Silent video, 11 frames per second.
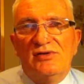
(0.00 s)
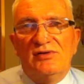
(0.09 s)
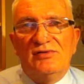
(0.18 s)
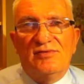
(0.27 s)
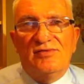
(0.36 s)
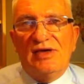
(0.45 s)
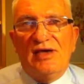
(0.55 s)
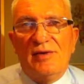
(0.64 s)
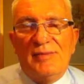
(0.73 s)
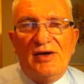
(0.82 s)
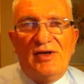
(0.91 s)
and
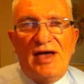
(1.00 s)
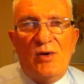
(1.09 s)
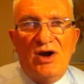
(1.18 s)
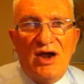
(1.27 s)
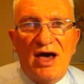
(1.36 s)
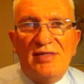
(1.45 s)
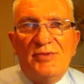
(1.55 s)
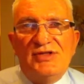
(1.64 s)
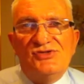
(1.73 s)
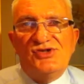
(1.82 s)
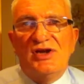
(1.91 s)
thinking about how
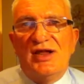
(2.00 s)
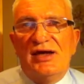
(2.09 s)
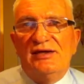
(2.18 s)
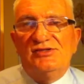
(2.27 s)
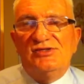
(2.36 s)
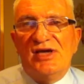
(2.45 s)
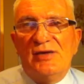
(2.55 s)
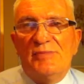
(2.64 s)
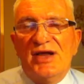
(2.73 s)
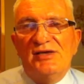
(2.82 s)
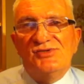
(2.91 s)
alignments are likely to
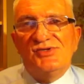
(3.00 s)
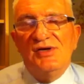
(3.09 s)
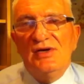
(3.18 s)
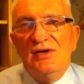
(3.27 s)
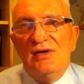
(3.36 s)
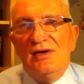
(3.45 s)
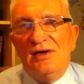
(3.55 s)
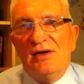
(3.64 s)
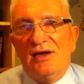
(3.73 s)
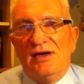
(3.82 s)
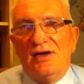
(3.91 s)
take place.
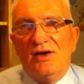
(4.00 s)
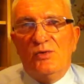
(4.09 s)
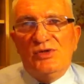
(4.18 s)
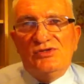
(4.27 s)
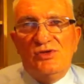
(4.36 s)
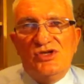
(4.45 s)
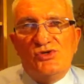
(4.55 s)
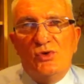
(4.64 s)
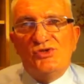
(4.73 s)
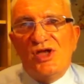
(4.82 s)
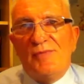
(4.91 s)
We do
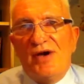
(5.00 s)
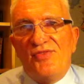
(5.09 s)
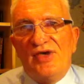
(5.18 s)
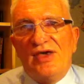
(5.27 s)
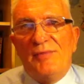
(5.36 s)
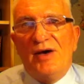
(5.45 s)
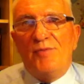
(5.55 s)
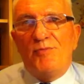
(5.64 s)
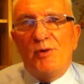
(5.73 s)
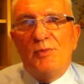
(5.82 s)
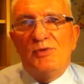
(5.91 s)
this also by thinking
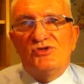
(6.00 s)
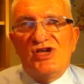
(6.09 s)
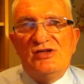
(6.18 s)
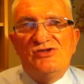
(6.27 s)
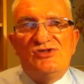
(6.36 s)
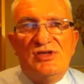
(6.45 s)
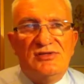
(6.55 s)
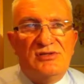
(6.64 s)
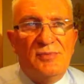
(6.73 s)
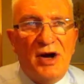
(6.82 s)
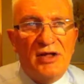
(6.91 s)
about probable changes in
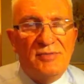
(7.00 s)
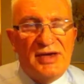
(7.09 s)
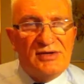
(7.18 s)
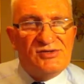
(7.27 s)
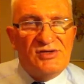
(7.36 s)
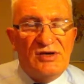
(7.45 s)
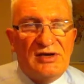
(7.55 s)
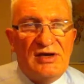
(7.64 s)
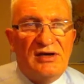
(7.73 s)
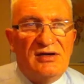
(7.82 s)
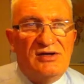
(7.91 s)
demand mix,
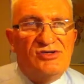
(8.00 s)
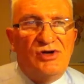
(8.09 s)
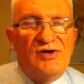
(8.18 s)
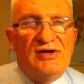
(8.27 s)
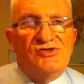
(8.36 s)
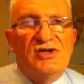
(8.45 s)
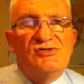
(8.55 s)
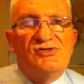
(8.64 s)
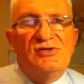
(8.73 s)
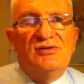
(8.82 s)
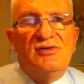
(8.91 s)
looking at historic
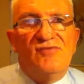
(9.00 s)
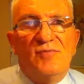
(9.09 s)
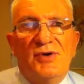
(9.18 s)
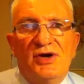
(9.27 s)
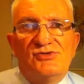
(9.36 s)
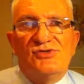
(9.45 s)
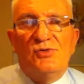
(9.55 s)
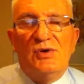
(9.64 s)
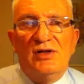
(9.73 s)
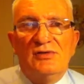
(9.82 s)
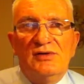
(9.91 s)
trends in different parts of
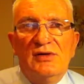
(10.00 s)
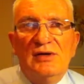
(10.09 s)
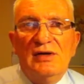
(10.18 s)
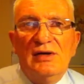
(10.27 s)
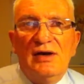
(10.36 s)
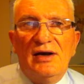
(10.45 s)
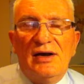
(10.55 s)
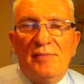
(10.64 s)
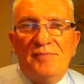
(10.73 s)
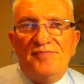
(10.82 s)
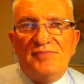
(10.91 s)
the world.
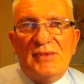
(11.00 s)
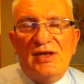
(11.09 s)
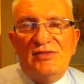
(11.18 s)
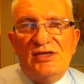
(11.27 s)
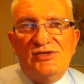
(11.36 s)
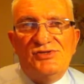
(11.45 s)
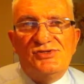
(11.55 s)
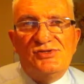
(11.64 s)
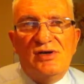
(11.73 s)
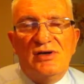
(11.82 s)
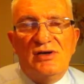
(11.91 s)
And
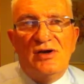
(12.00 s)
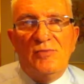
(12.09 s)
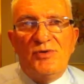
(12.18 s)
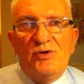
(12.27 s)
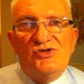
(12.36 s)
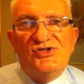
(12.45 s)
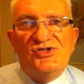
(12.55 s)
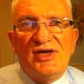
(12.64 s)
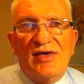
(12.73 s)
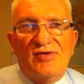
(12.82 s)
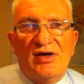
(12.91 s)
these approaches
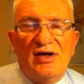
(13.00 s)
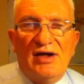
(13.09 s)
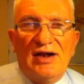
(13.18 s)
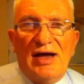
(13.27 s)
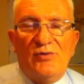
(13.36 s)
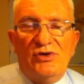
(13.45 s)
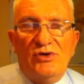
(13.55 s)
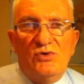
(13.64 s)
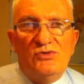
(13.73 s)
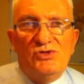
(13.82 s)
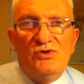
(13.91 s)
together allow
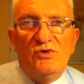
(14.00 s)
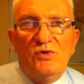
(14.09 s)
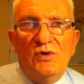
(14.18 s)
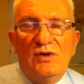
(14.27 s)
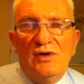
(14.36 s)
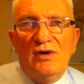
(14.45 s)
you to